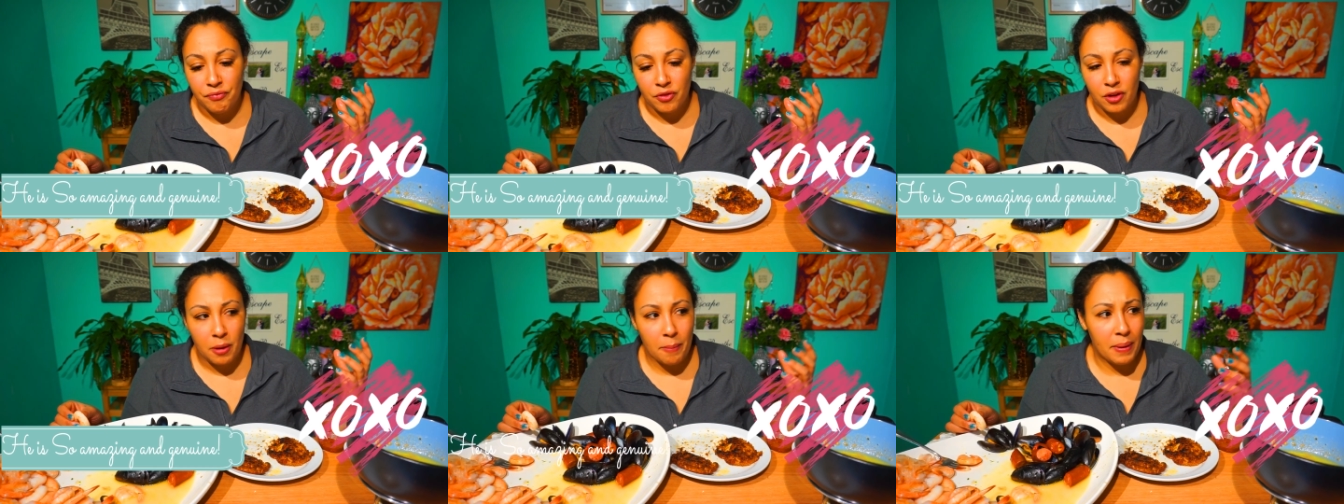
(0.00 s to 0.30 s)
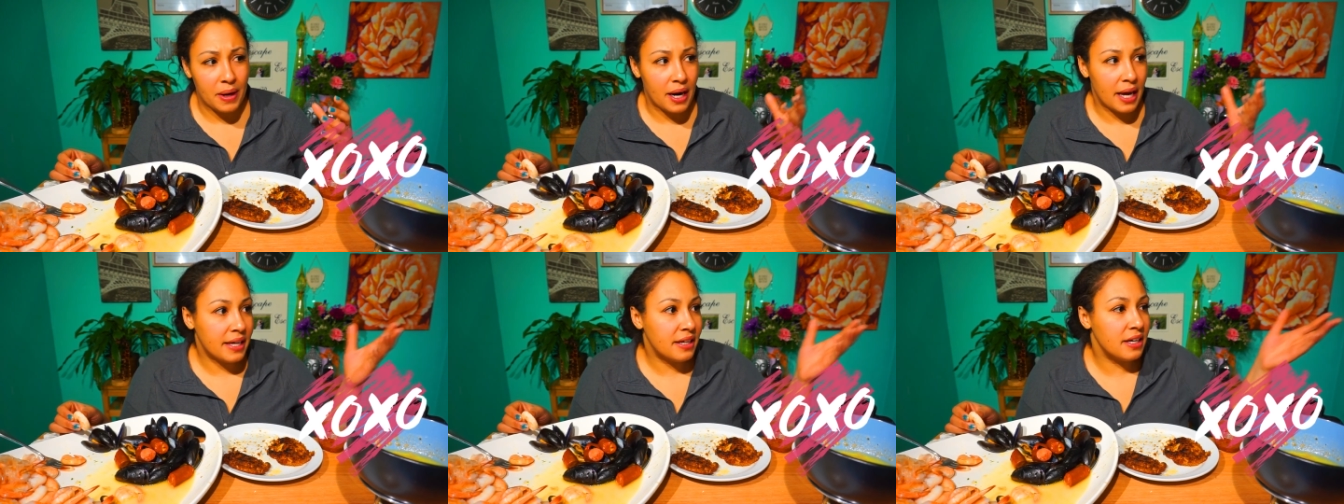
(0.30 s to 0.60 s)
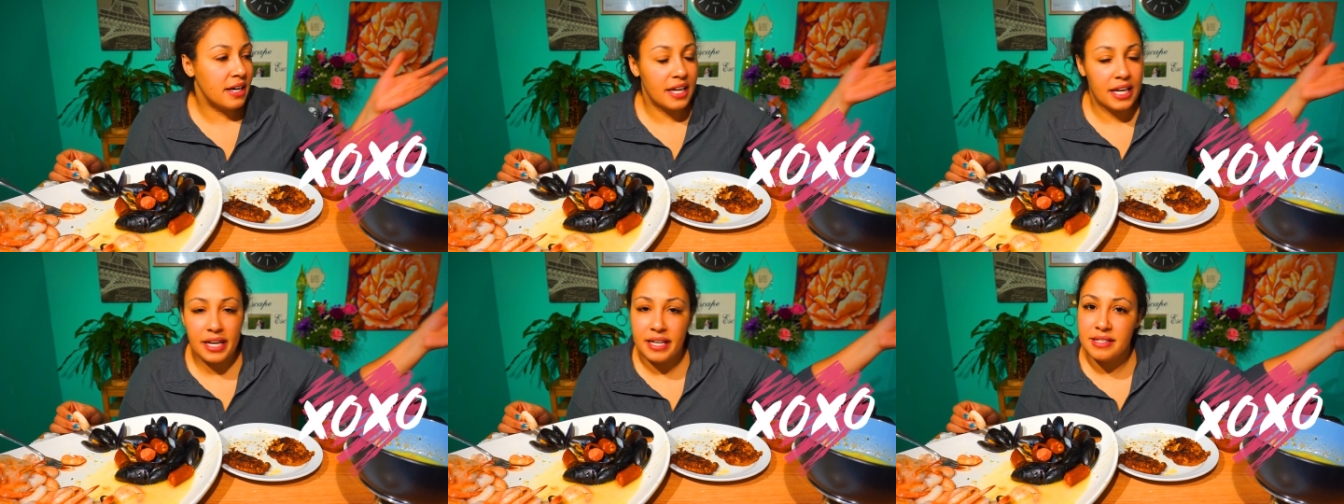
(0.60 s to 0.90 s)
But I could
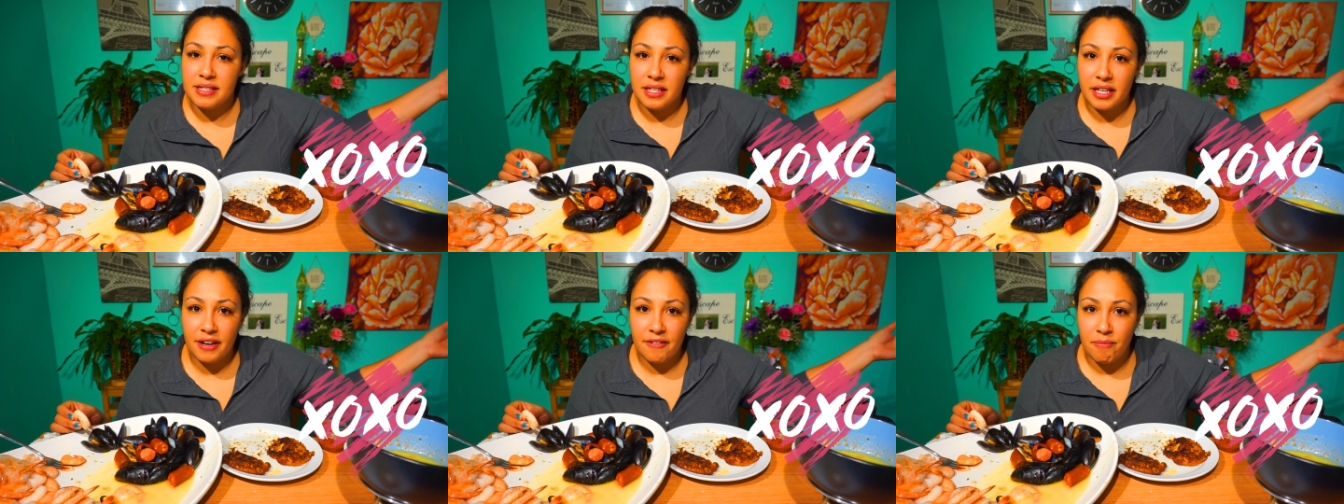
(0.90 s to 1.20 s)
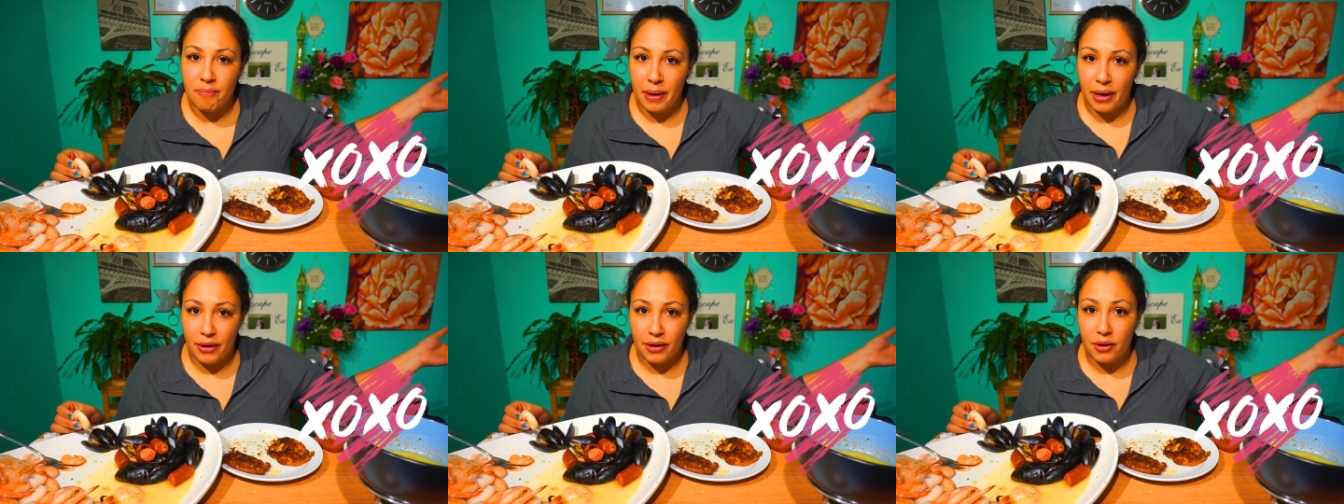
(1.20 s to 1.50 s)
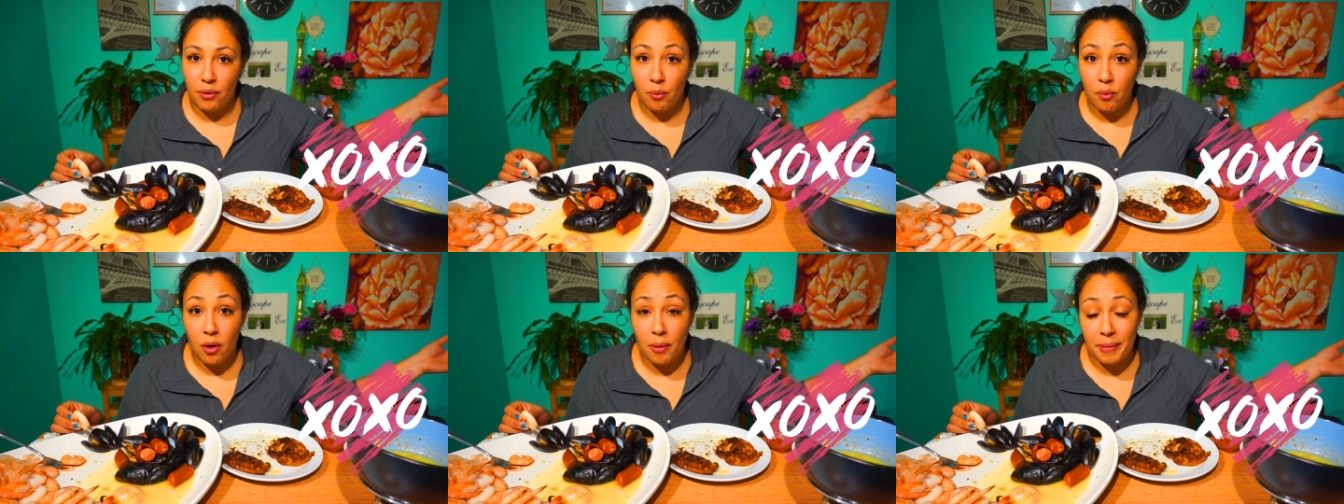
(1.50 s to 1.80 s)
easily have married a
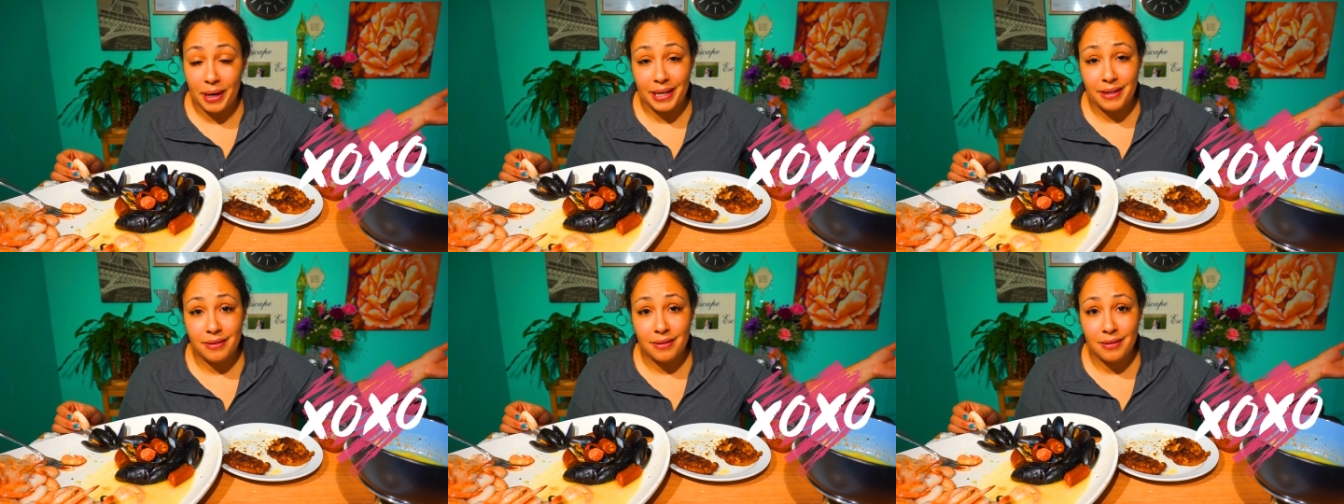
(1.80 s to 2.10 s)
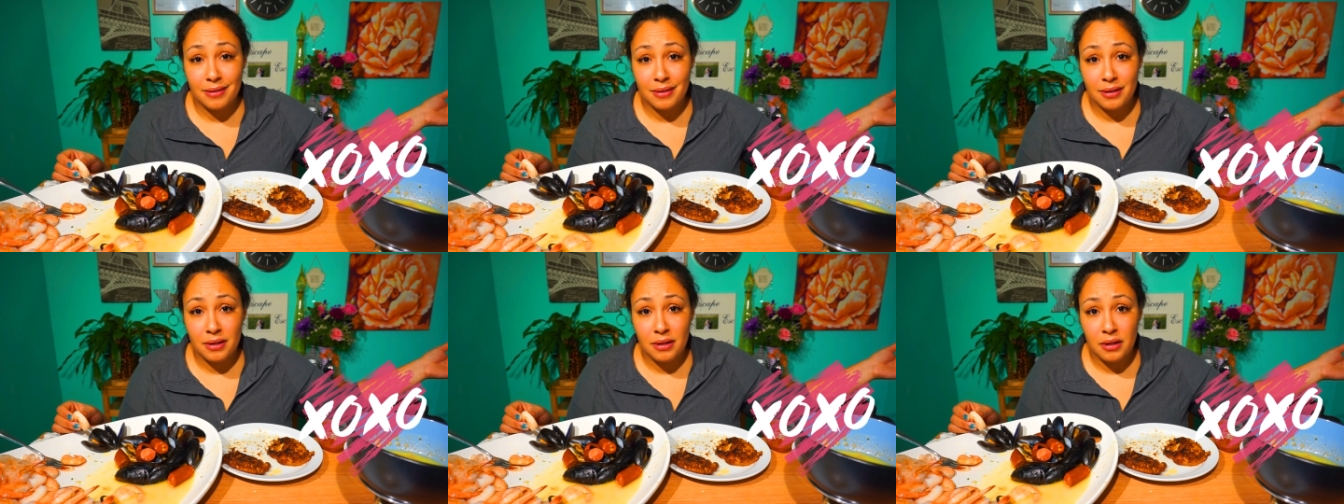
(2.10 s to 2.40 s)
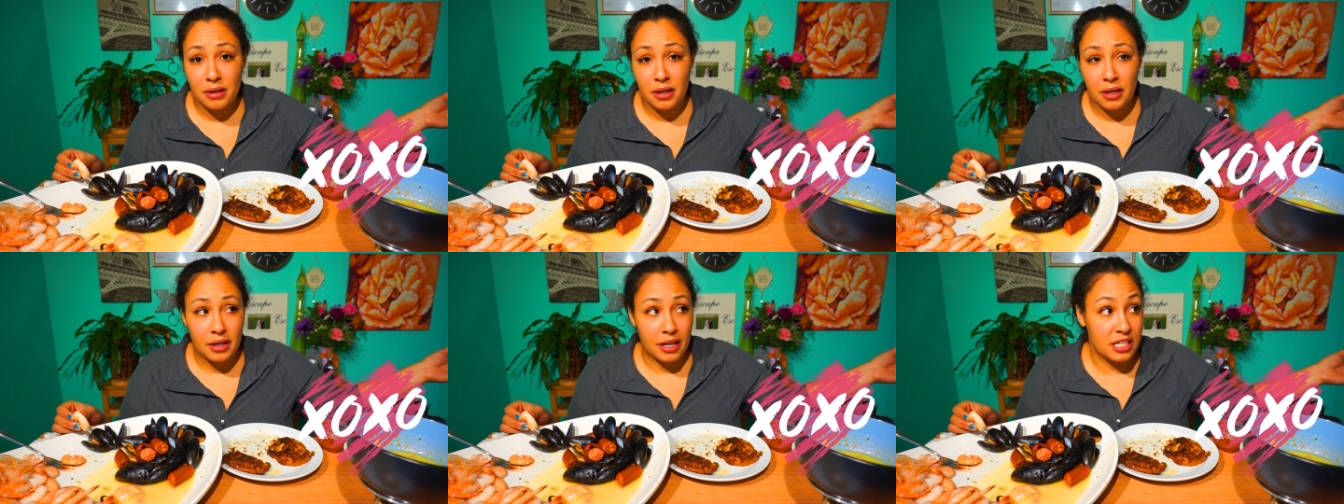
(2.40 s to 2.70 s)
woman
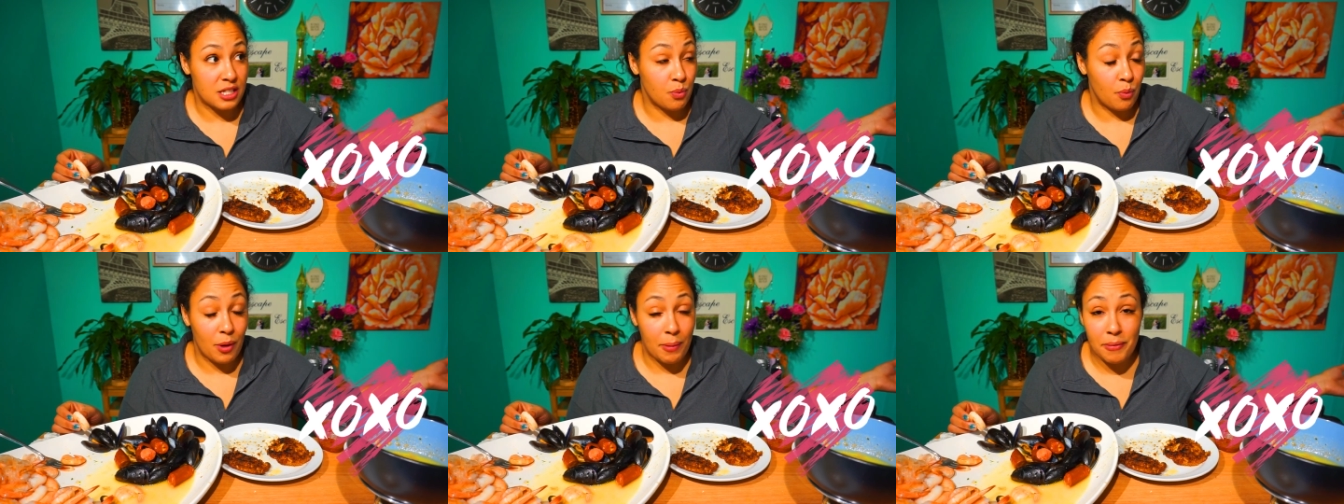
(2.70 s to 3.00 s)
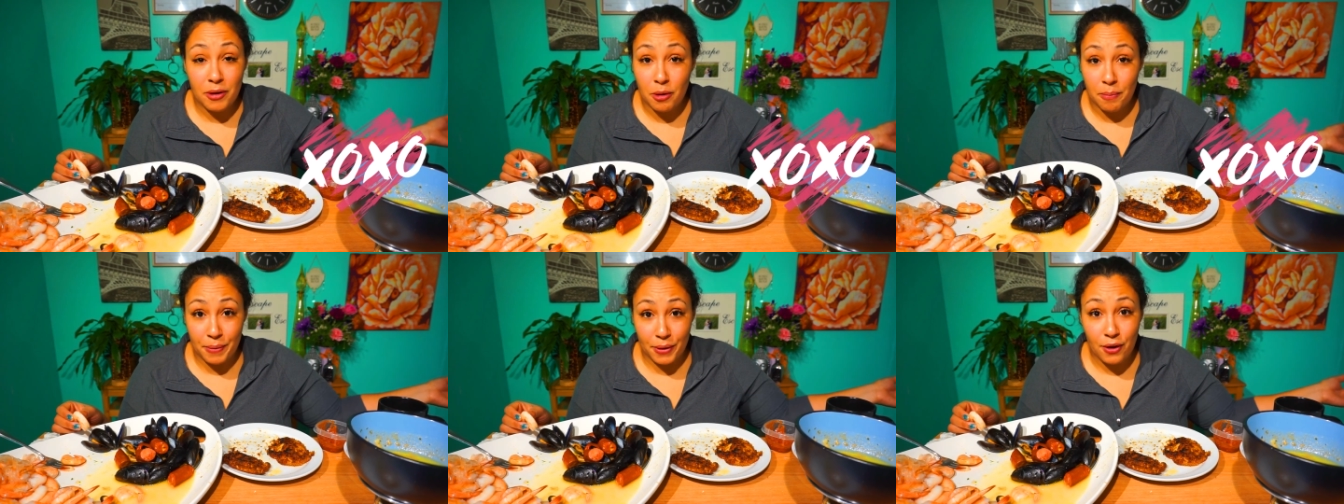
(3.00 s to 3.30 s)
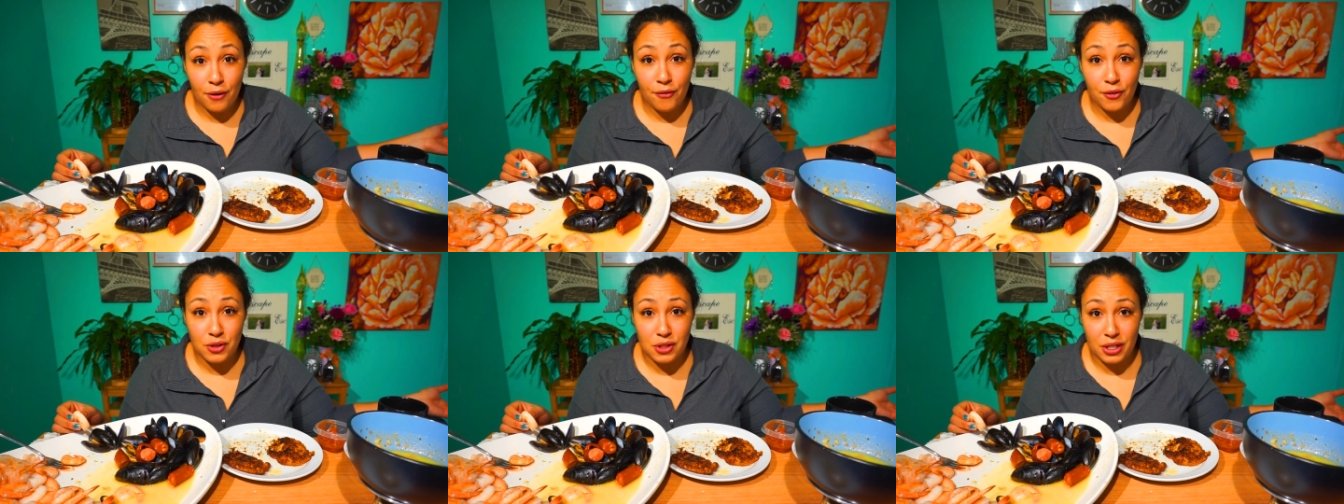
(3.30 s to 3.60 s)
because women are
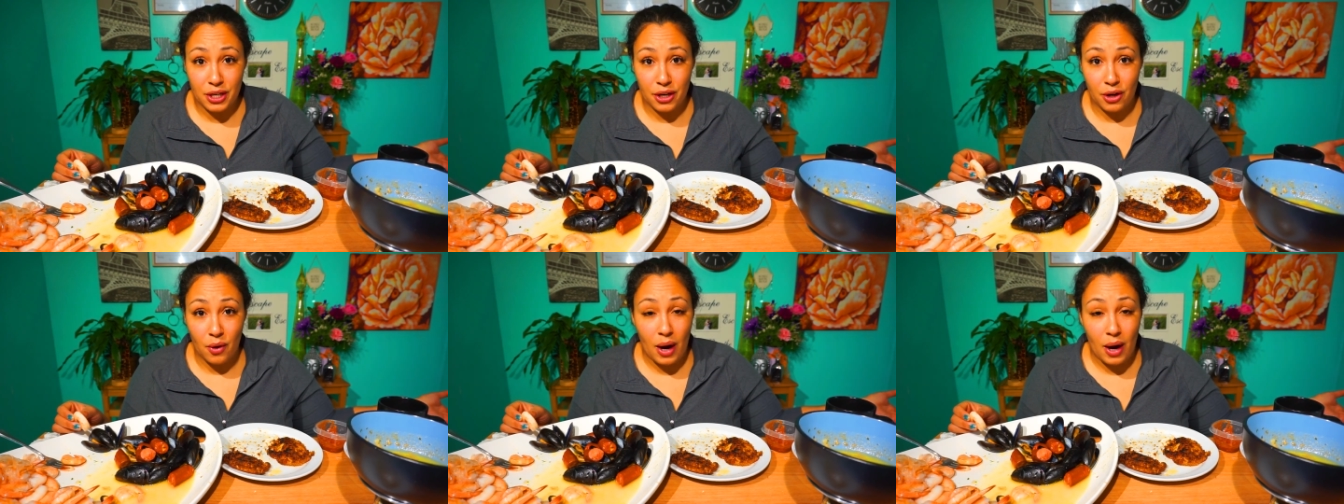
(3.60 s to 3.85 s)
beautiful too.